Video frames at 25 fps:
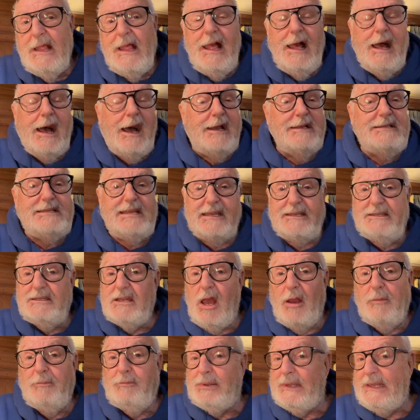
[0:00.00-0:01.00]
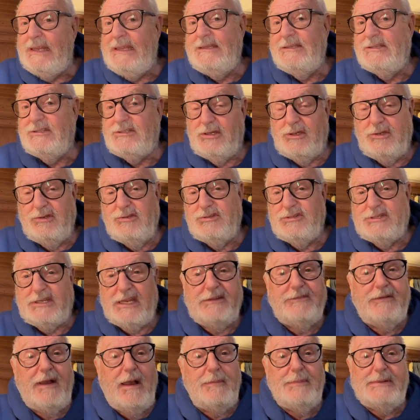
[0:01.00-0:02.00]
I said, no, please do,
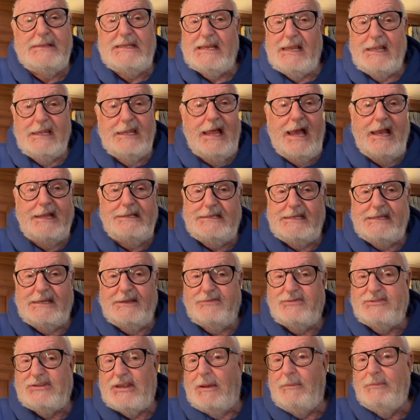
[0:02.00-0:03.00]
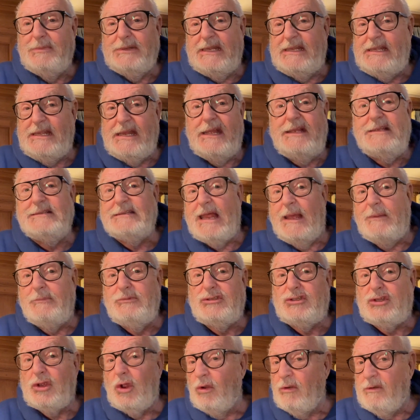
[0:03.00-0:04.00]
Steve. I'd be delighted if somebody did, because I'm
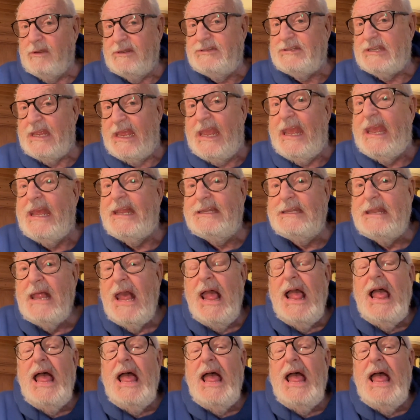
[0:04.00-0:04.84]
sure it's a hit.